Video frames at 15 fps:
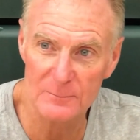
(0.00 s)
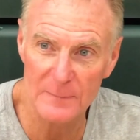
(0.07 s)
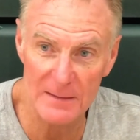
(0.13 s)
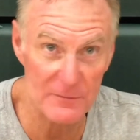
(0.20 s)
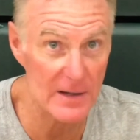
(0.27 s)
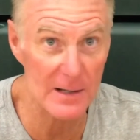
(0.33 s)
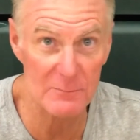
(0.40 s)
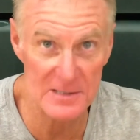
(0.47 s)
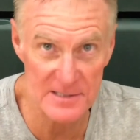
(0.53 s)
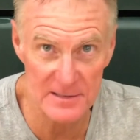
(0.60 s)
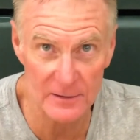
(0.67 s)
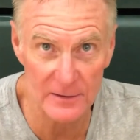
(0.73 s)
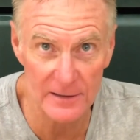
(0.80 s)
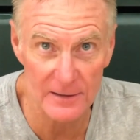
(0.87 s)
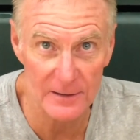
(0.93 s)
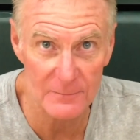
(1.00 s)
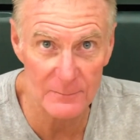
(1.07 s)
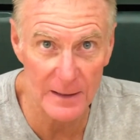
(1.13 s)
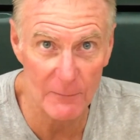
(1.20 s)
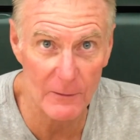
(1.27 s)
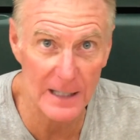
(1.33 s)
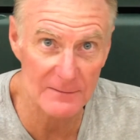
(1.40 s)
My family's still here,
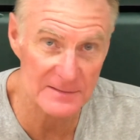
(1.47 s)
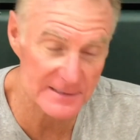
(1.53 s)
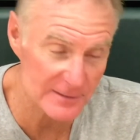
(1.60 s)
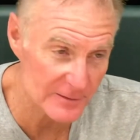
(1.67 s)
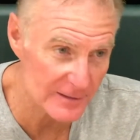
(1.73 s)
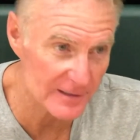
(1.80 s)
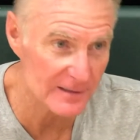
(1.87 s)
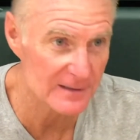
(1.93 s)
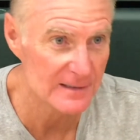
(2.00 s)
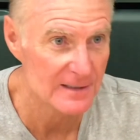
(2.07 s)
my wife's still here,